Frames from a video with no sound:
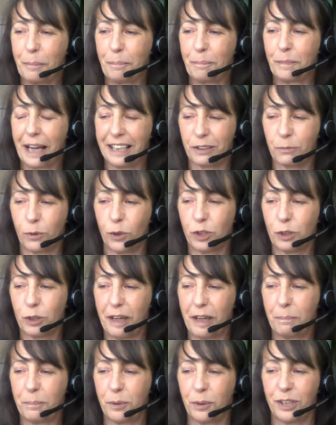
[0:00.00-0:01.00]
as
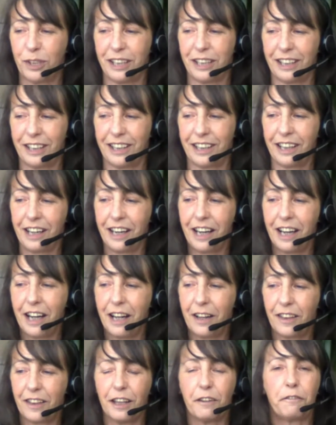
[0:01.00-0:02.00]
Watermeyer puts it,
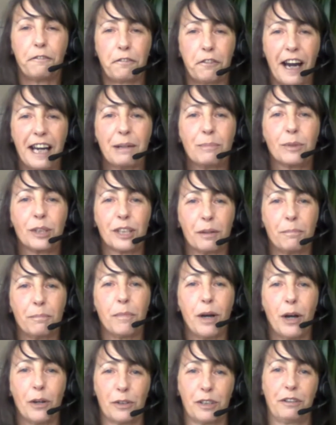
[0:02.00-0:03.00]
that frames
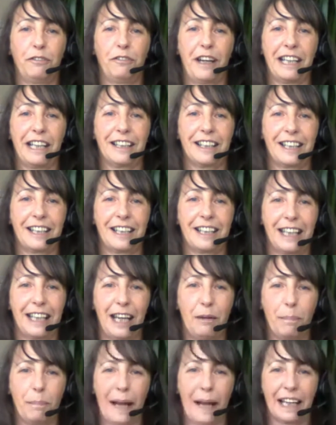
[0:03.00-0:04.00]
and motivates
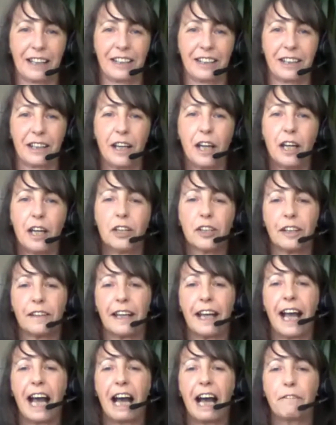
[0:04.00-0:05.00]
impact. So
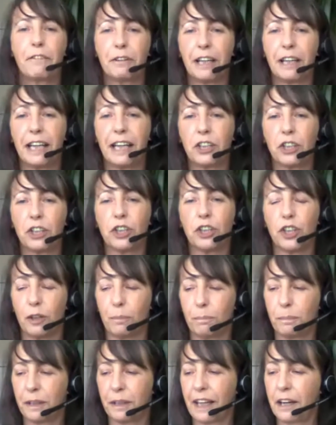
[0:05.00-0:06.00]
they have a
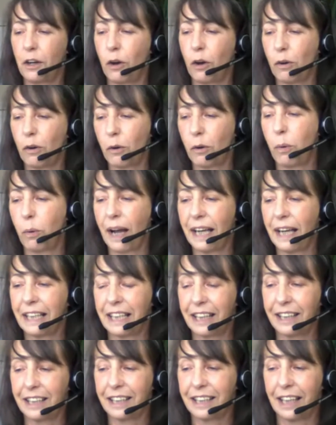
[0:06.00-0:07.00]
relationship, but they're not quite
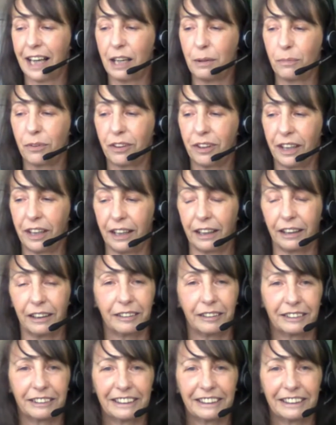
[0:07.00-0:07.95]
the same thing.